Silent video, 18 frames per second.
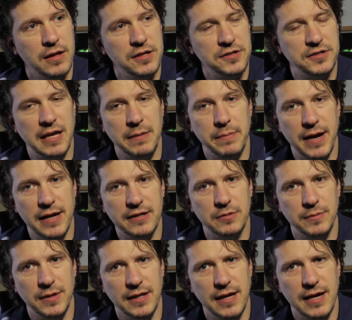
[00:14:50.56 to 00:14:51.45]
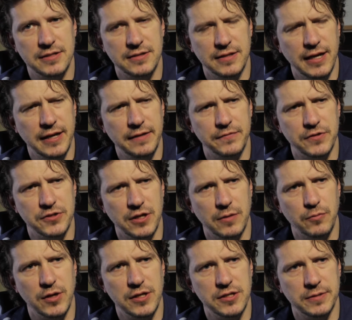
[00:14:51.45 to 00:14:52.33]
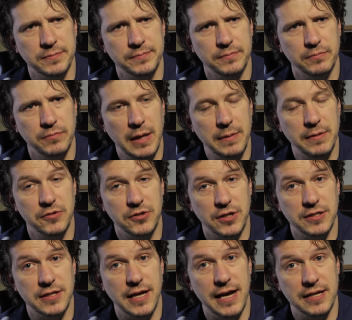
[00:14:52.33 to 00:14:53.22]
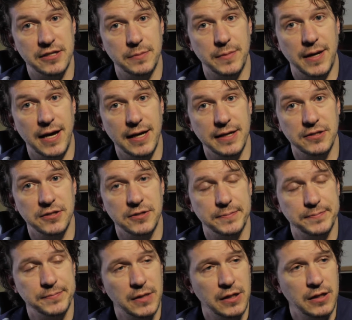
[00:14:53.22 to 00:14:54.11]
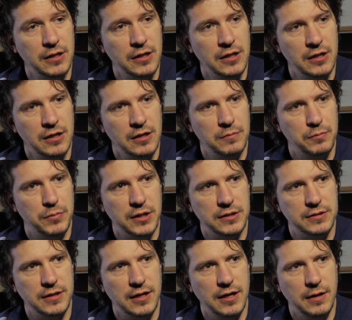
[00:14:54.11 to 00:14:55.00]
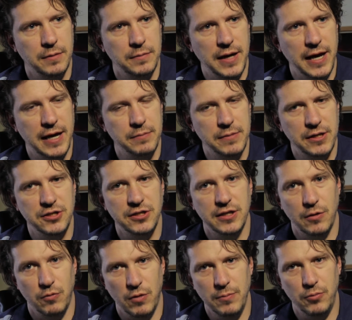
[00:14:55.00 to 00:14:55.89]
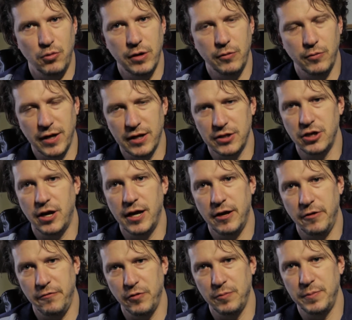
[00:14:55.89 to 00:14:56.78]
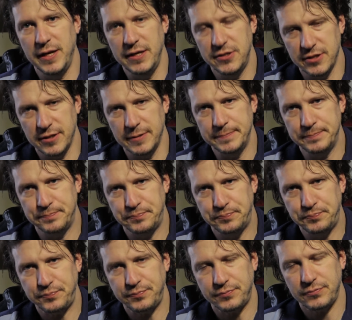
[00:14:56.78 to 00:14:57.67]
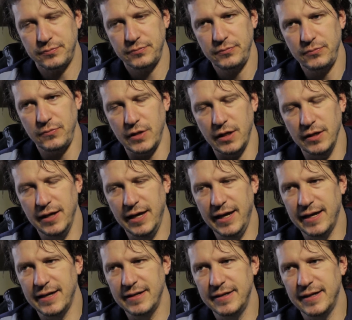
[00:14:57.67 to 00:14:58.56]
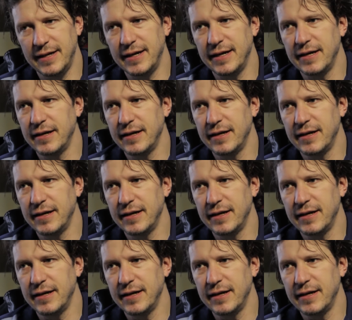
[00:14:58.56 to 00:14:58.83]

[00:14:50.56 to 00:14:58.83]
This came back to me last night for some reason. Maybe it was because I had some ice. But I had mentioned at one point we had gone out for pizza. And,